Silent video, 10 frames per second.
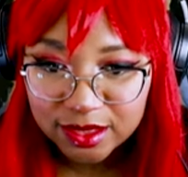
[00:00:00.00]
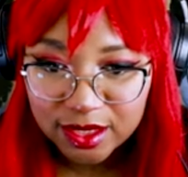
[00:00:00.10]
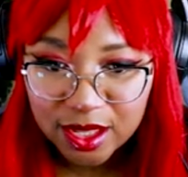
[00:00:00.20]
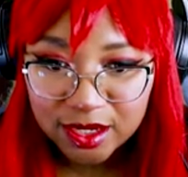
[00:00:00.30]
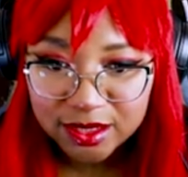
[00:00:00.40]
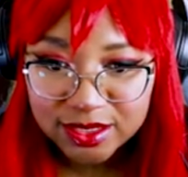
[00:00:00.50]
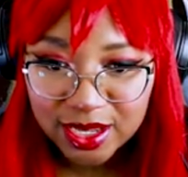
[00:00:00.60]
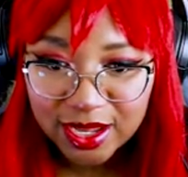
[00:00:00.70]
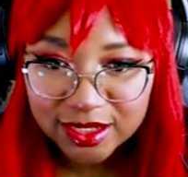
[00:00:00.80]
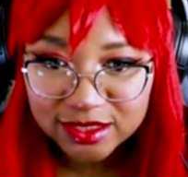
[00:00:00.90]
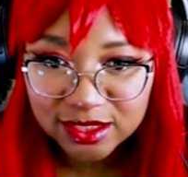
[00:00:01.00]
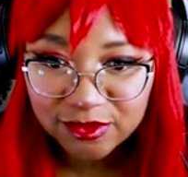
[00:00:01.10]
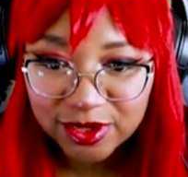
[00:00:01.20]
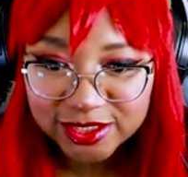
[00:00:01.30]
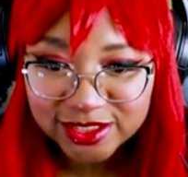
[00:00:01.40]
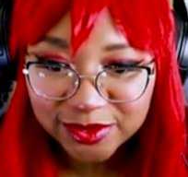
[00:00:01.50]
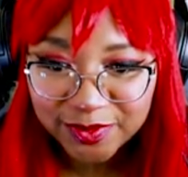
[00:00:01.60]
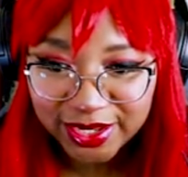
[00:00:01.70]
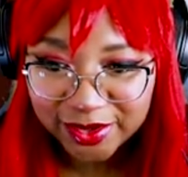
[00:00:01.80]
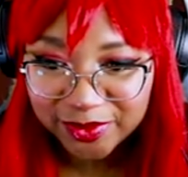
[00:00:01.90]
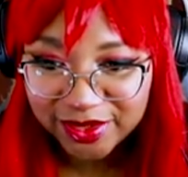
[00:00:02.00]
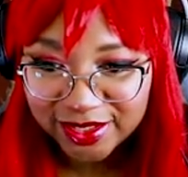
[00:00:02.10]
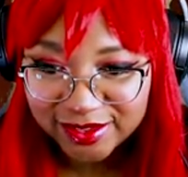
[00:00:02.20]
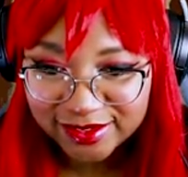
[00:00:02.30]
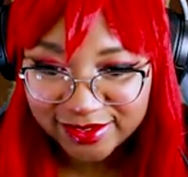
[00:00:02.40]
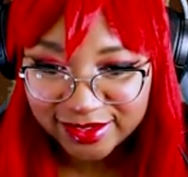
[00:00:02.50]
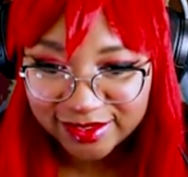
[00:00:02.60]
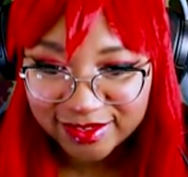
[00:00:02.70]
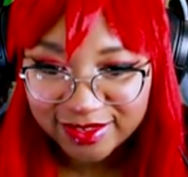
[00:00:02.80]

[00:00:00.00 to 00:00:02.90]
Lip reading: I need to actually watch somebody play this and